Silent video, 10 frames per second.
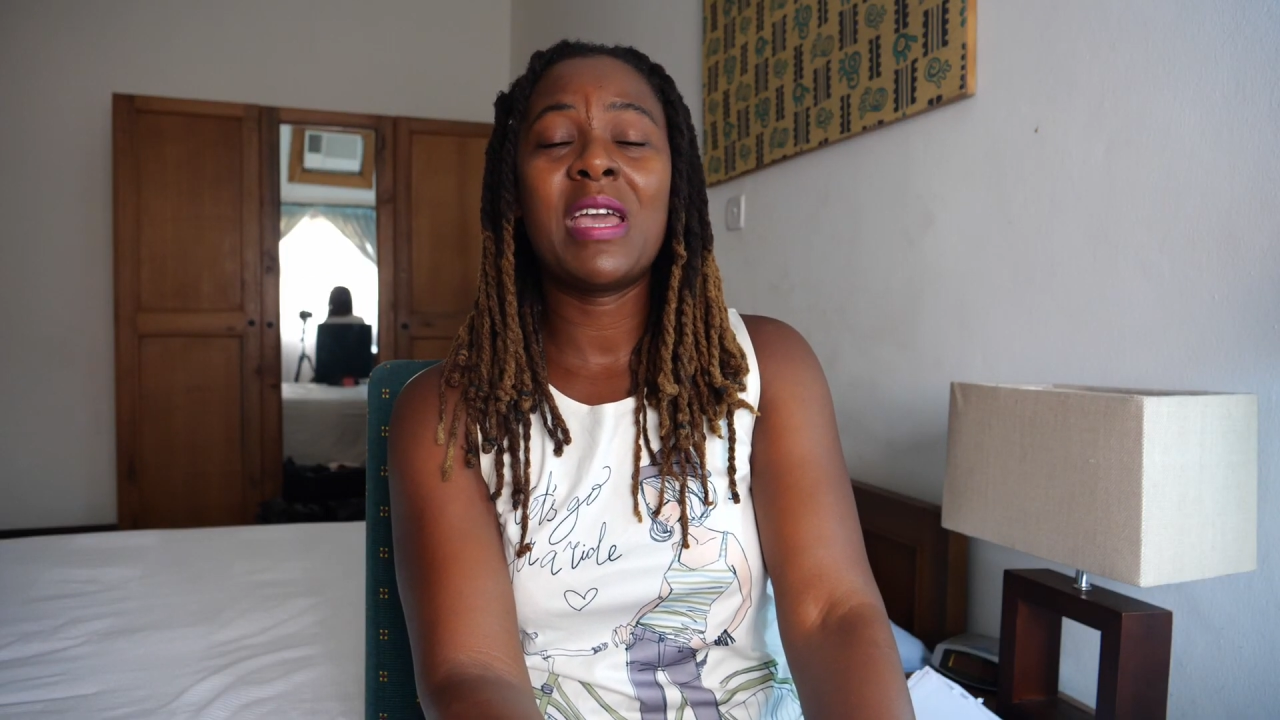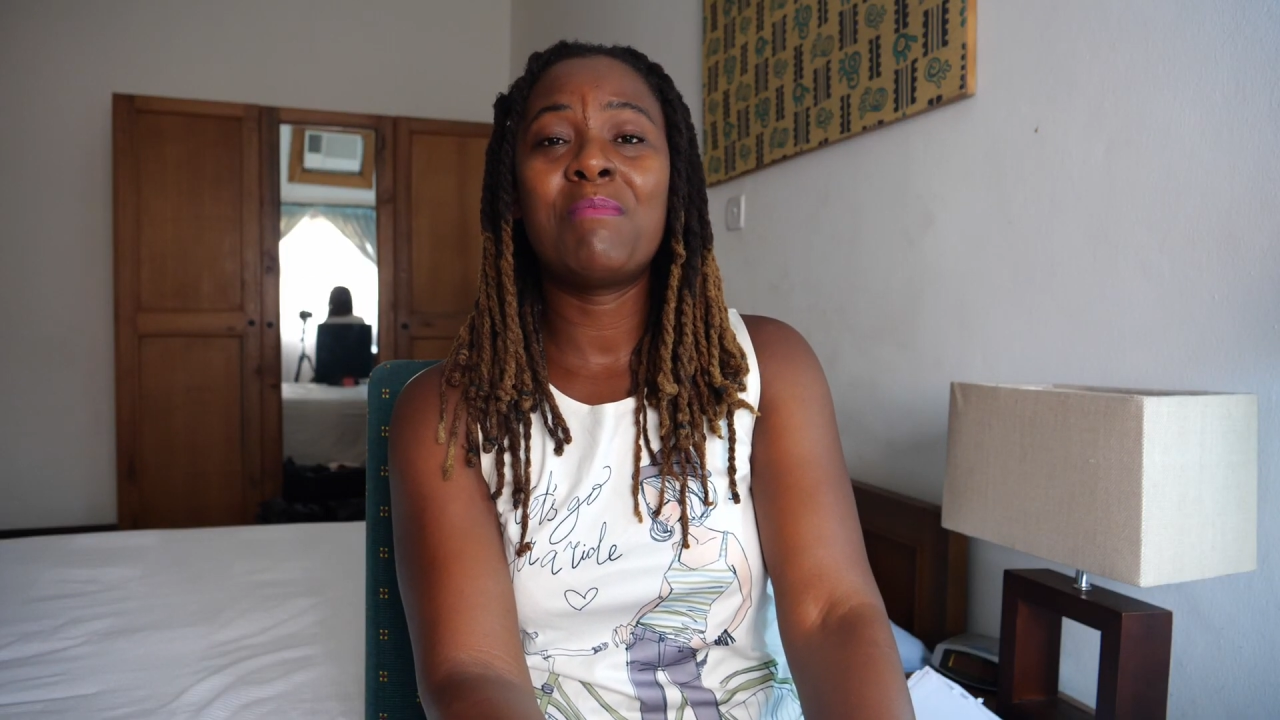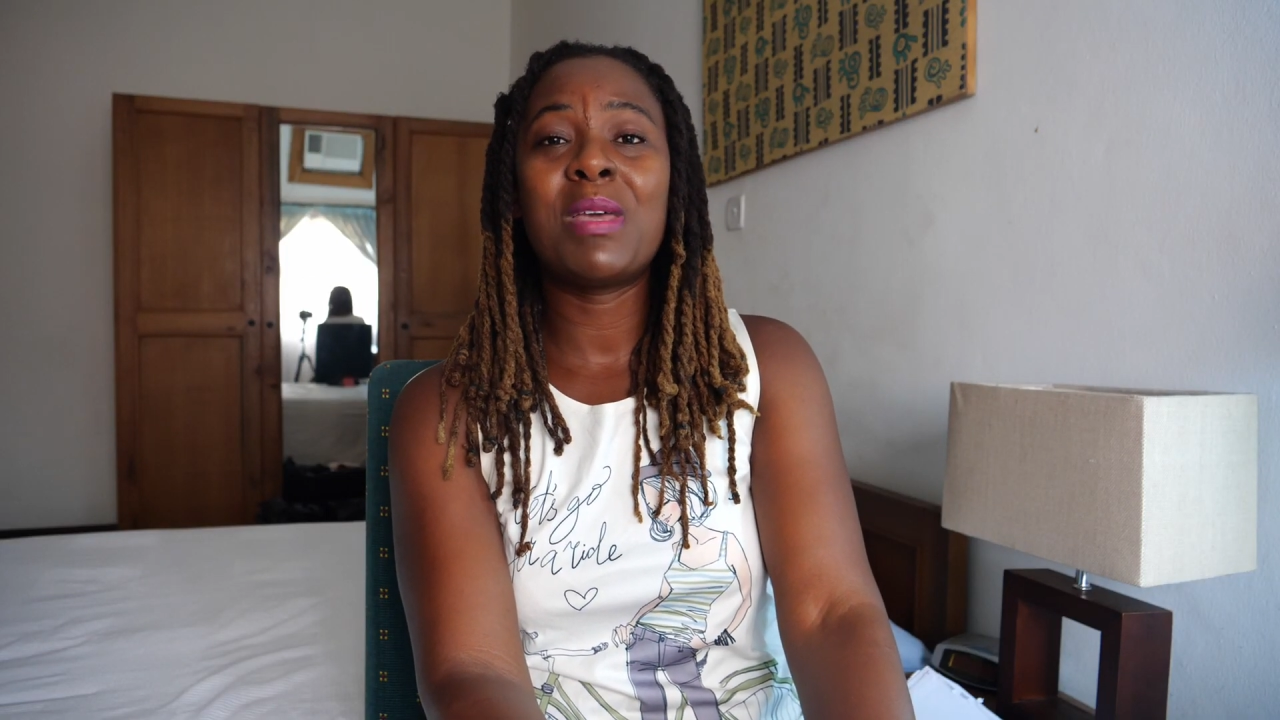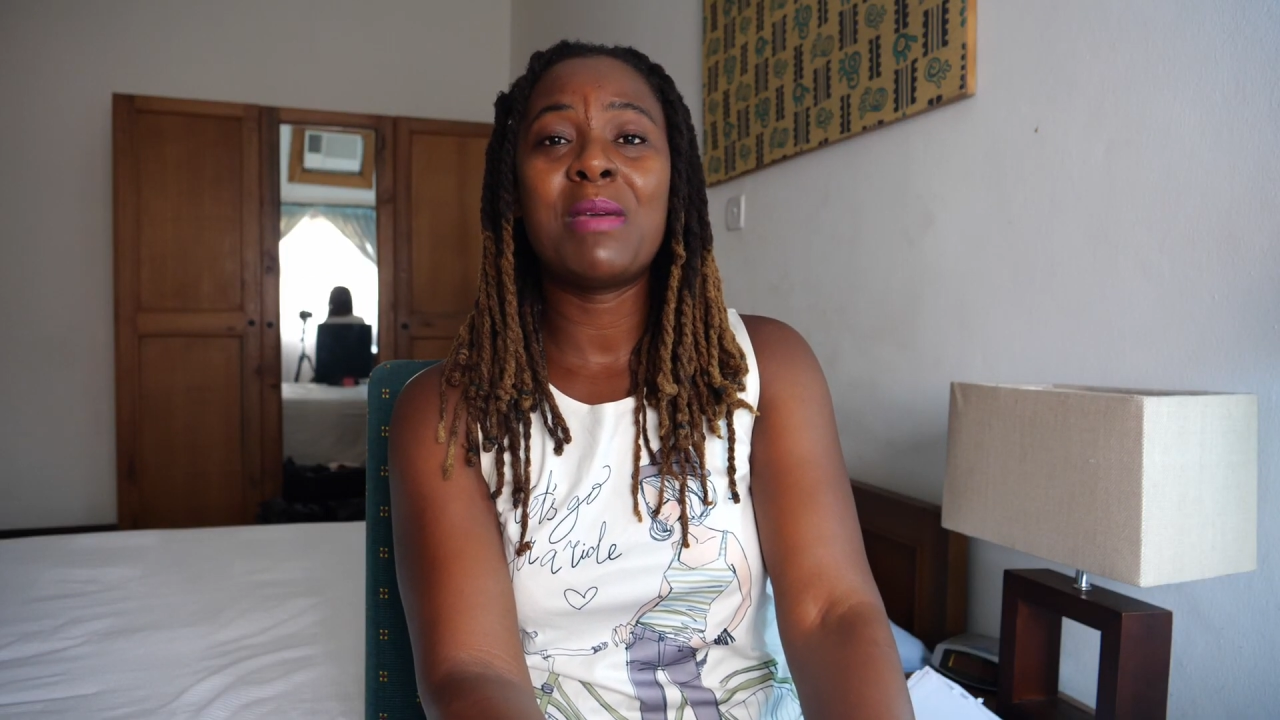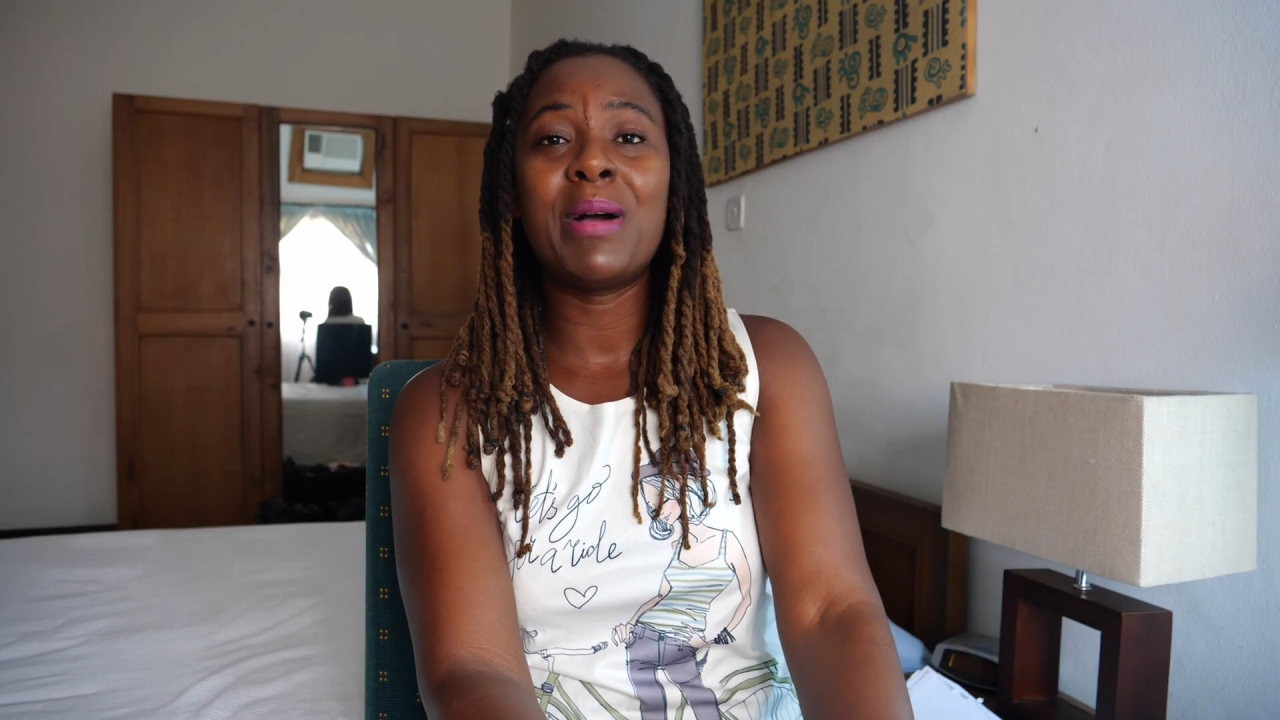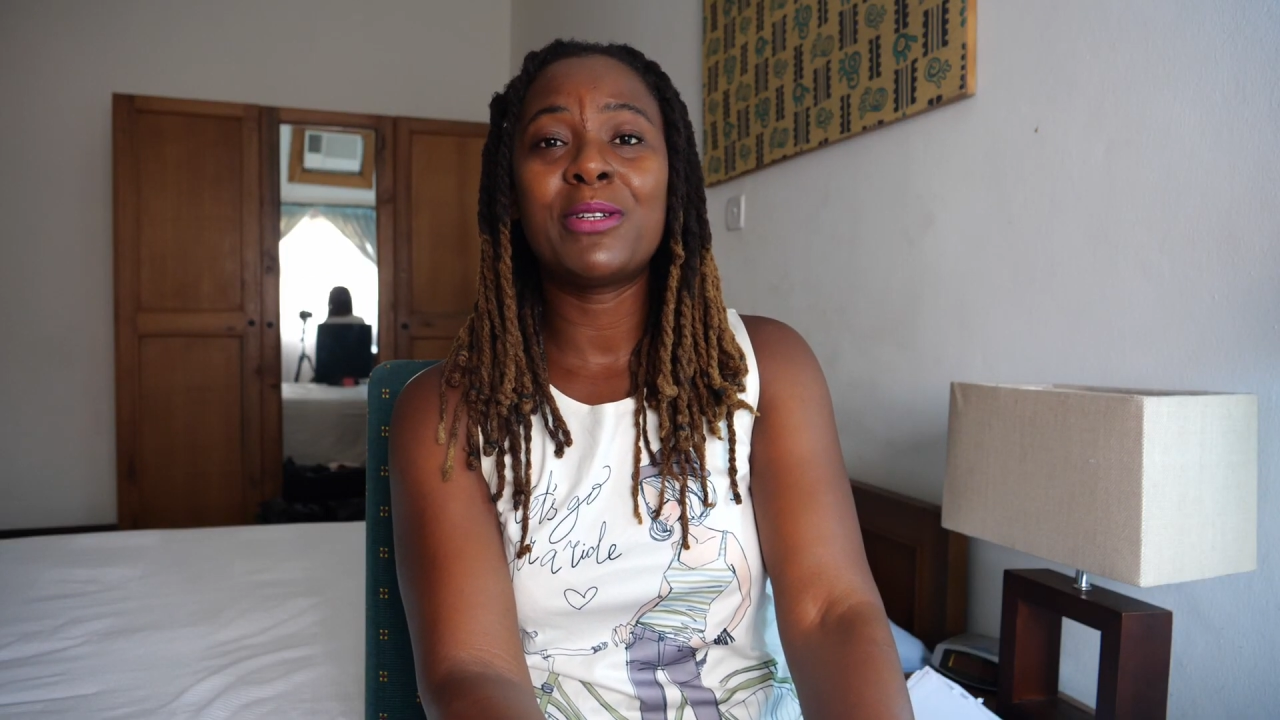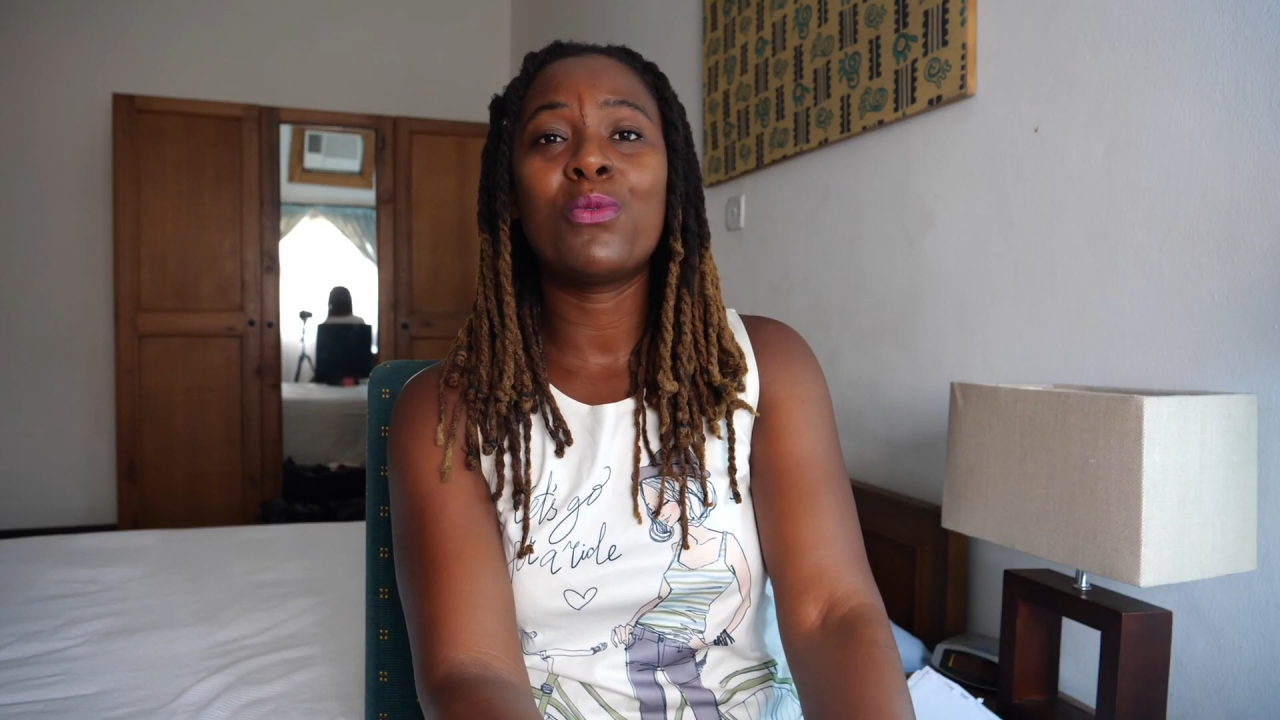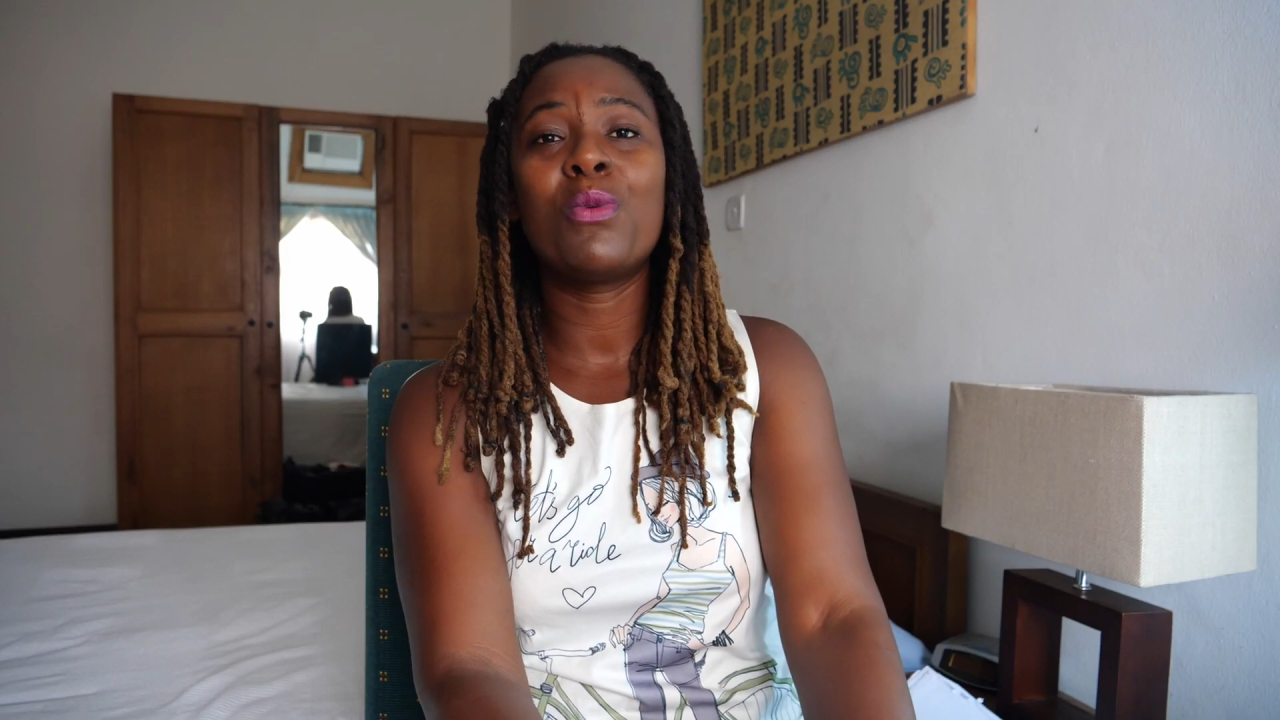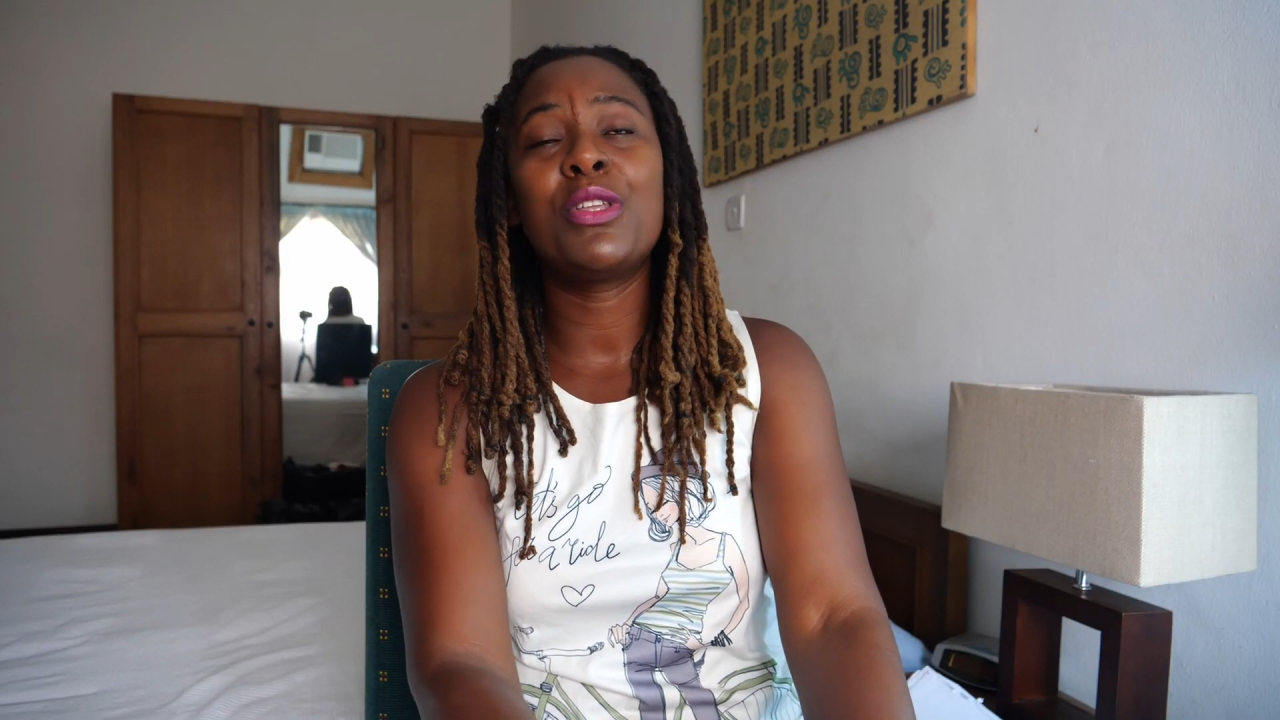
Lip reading: Ibadan